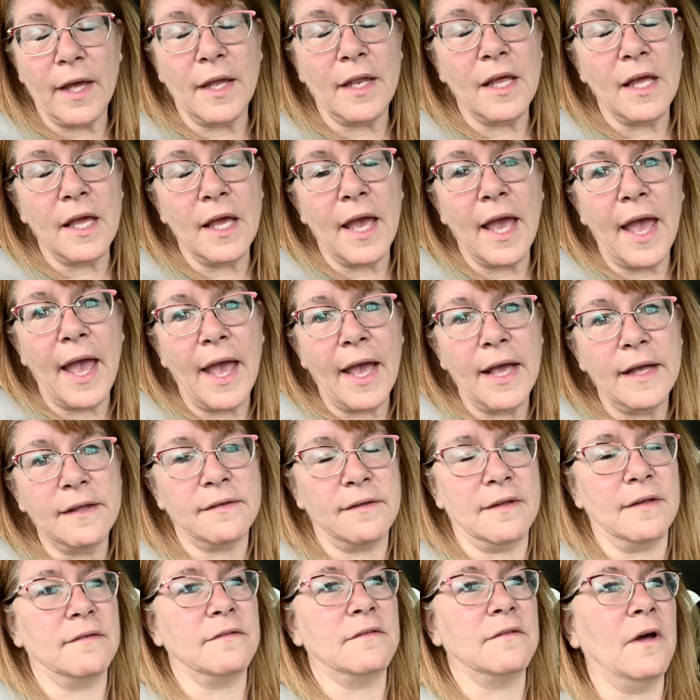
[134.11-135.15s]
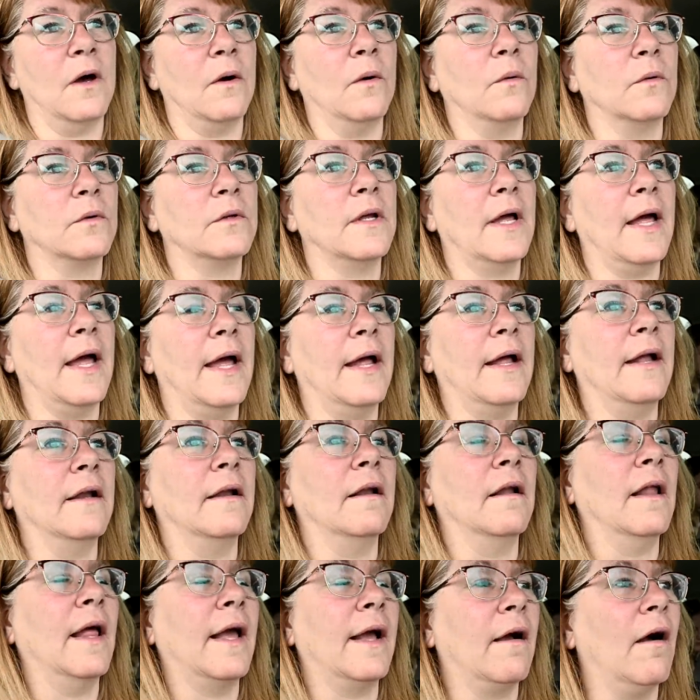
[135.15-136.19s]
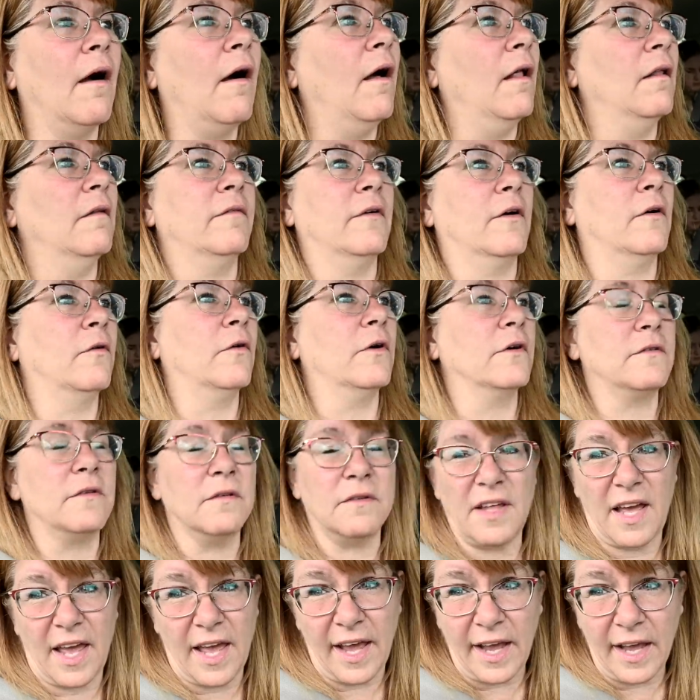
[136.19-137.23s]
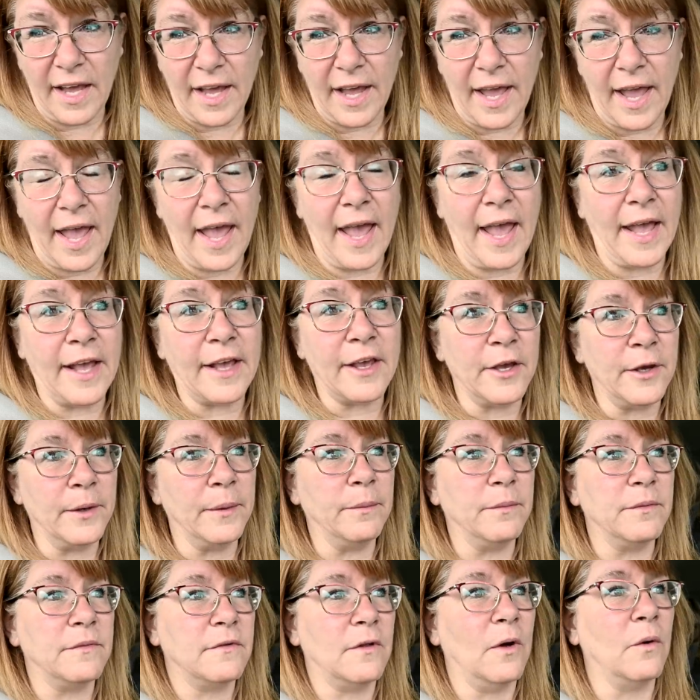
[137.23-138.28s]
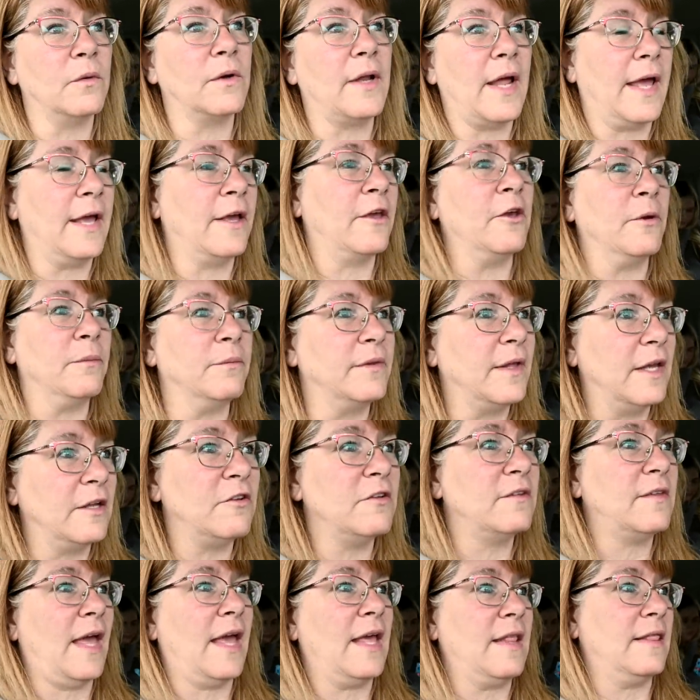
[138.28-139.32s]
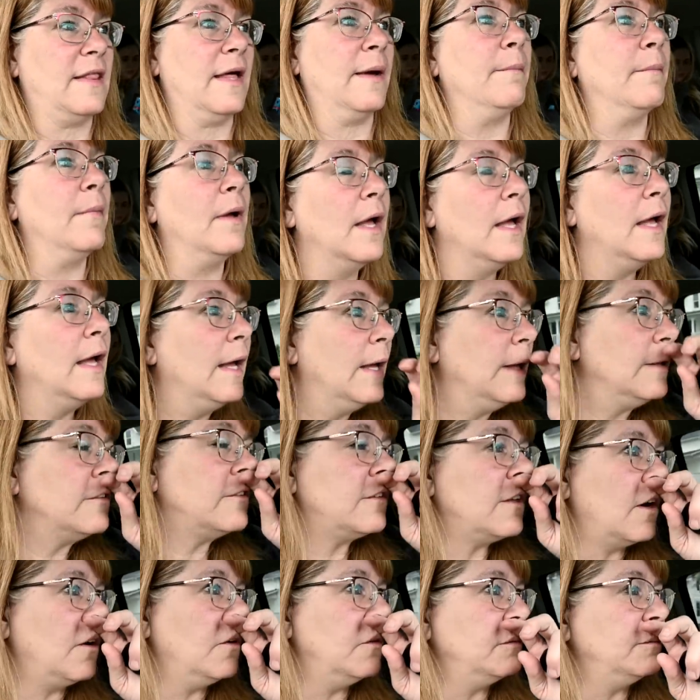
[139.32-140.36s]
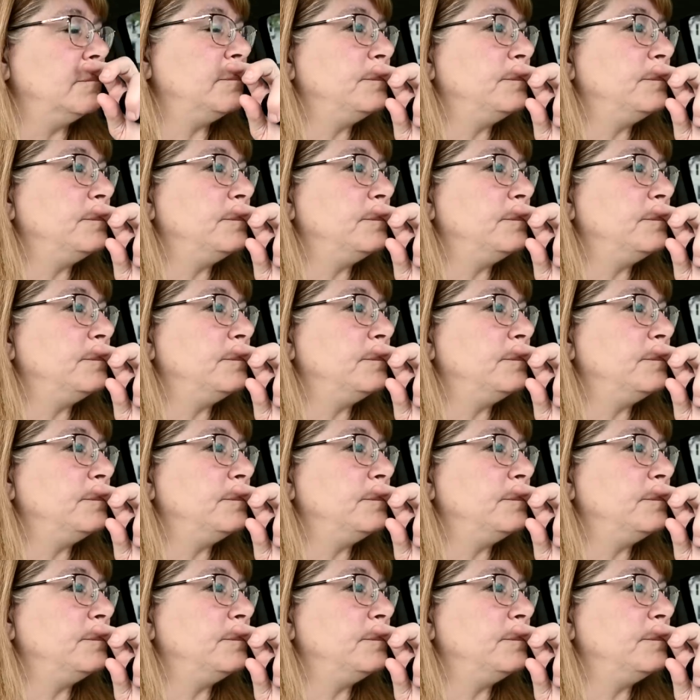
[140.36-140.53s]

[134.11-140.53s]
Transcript: and he hates it soaked, and like all of our horses hate hay cubes, soaked hay cubes. They just hate them. So